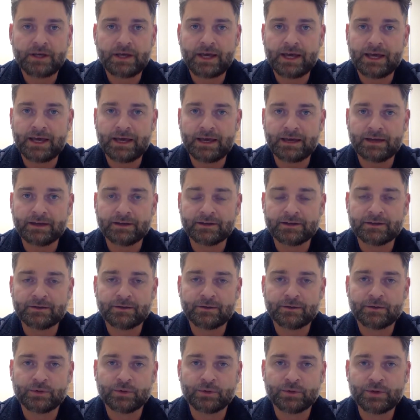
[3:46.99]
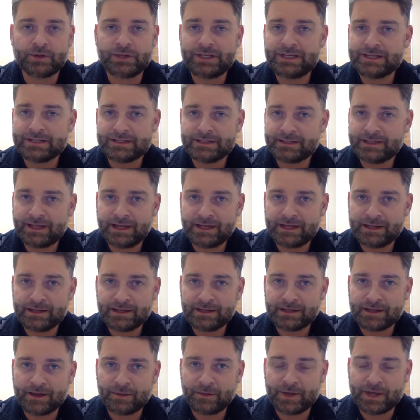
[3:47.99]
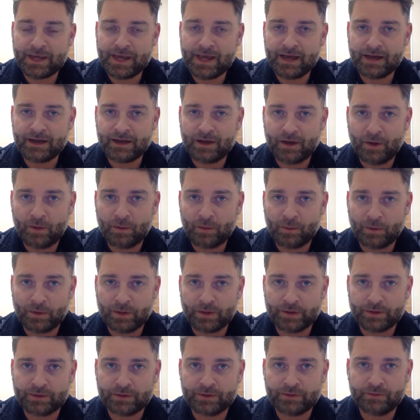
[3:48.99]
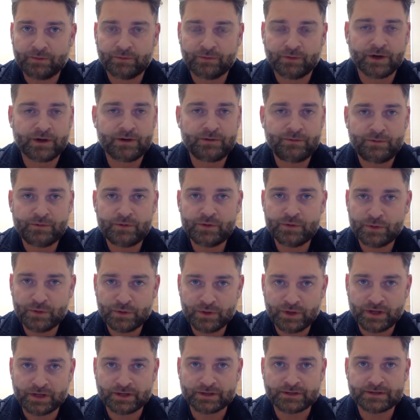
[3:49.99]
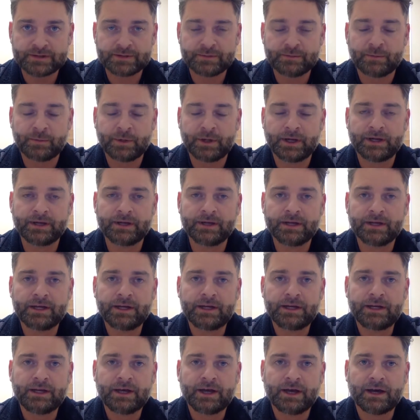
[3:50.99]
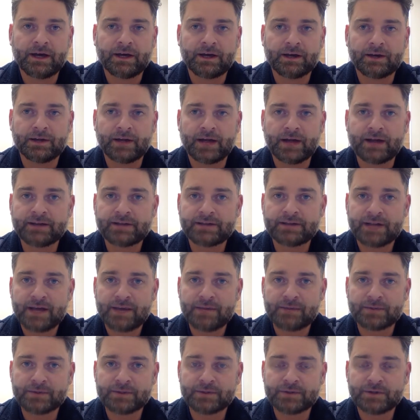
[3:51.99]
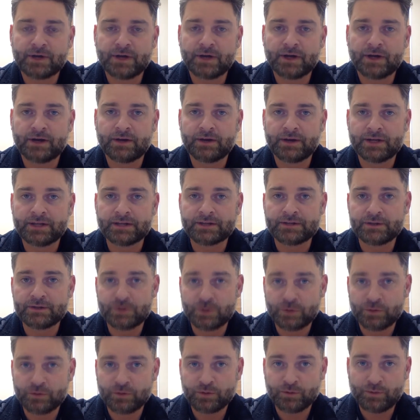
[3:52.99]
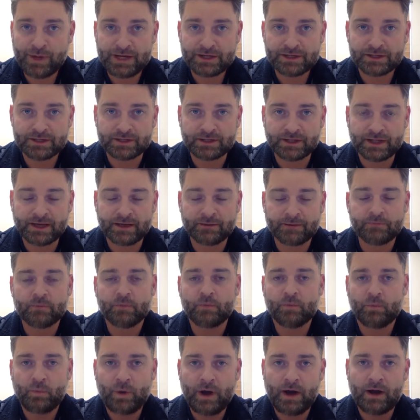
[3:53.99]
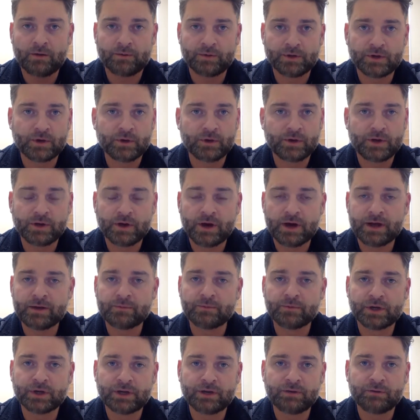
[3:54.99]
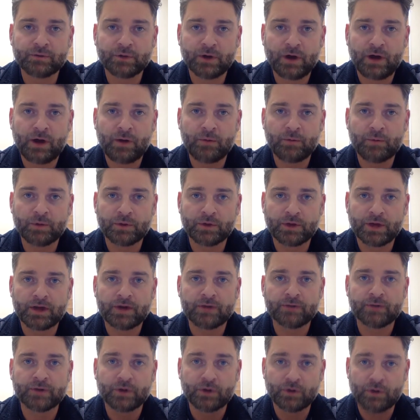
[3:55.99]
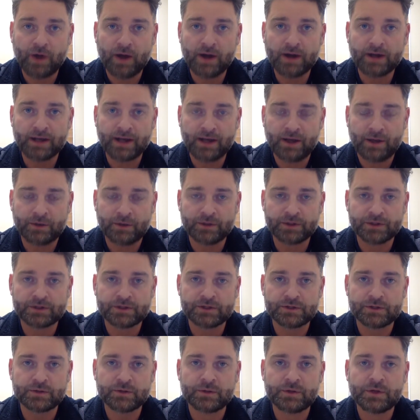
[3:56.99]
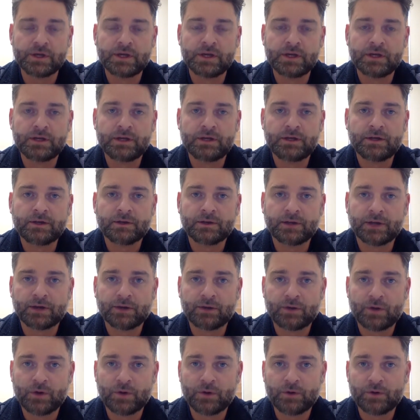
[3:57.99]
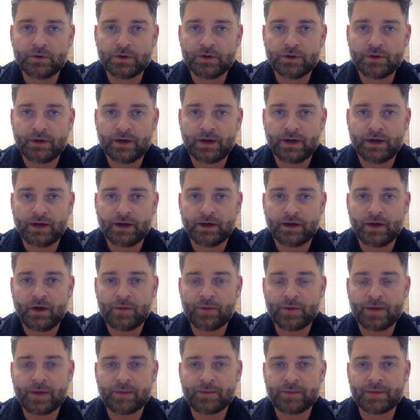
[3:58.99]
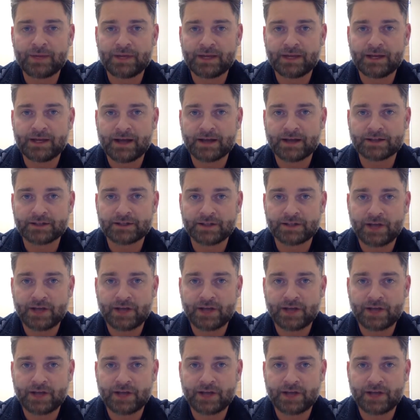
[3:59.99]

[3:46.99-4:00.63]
And there really isn't anything that we can't help with. Very few things, but a lot of times it's new information that, wow, here I am looking for help with kind of a chronic health issue, let alone homeopathy can actually